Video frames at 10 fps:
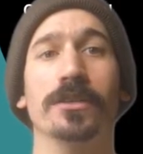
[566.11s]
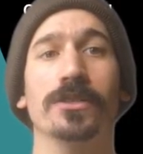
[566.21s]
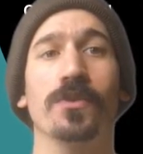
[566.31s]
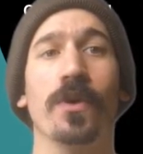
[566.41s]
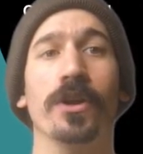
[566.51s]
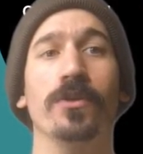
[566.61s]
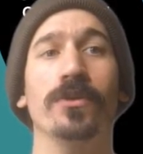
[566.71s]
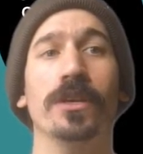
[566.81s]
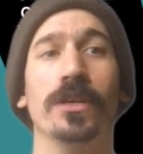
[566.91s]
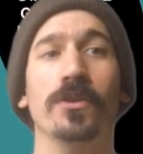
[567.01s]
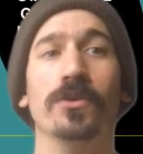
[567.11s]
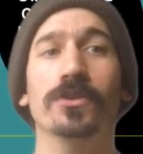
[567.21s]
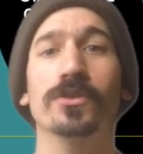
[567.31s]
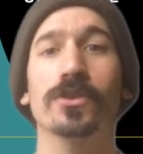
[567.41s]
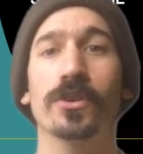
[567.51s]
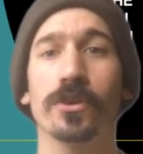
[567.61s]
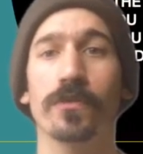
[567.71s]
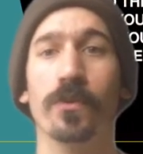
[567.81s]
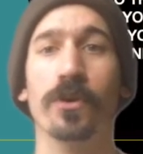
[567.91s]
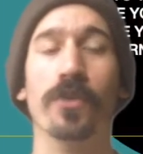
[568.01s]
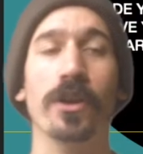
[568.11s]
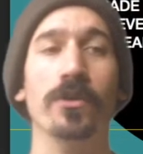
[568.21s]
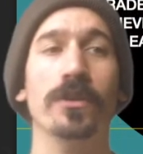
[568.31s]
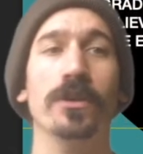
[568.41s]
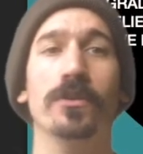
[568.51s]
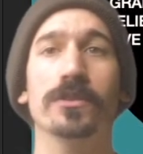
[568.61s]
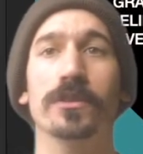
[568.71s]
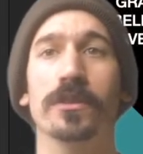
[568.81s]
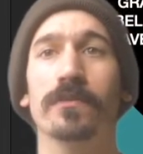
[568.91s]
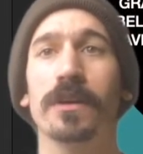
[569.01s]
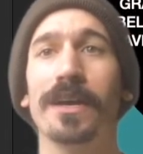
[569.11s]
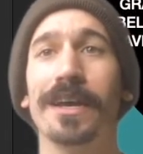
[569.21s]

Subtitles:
to where you think you deserve, what grade you think you deserve.